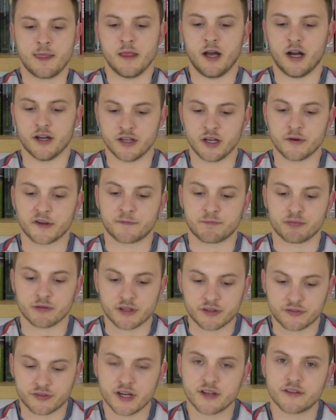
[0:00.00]
I know it's
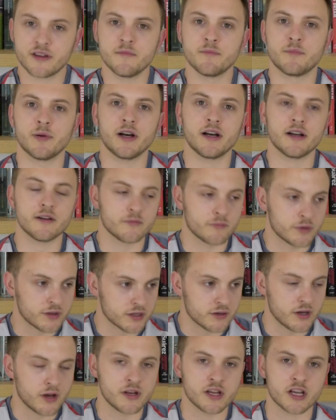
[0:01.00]
pre season, but
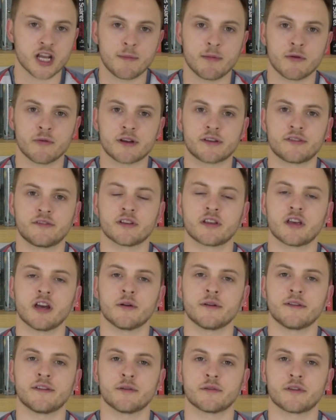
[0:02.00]
with only a couple of weeks to go
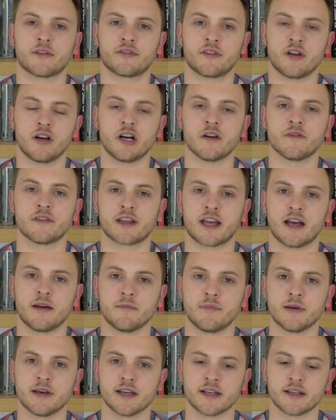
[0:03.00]
until the start of the
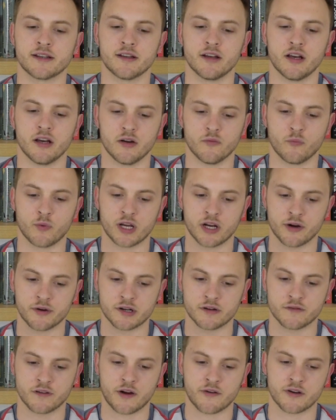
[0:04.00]
campaign, we are
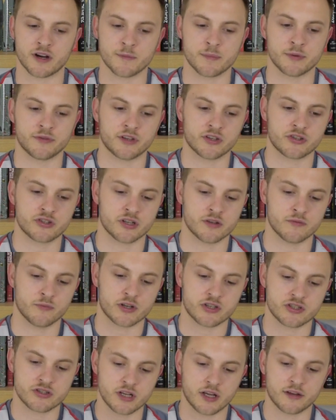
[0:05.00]
in a very good position,
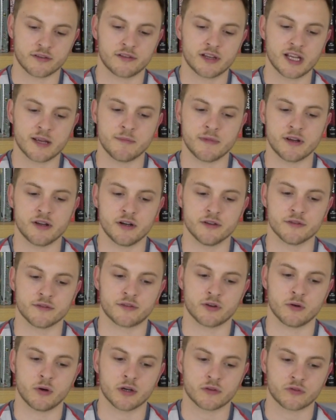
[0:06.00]
which does lead me on
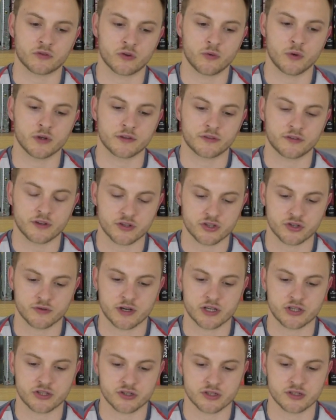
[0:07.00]
to our squad
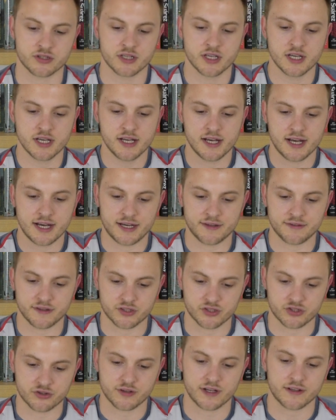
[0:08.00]
situation and
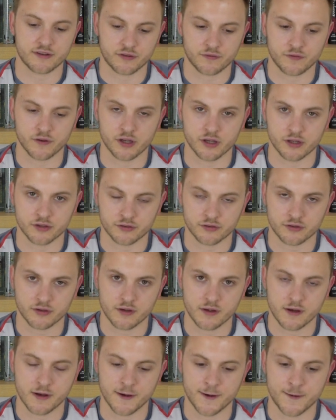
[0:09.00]
the transfers.
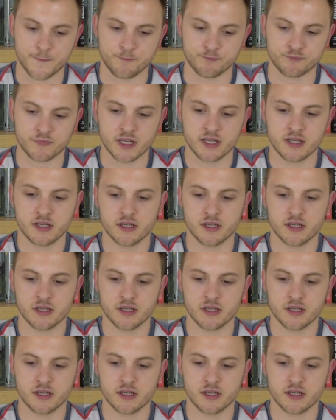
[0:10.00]
Um,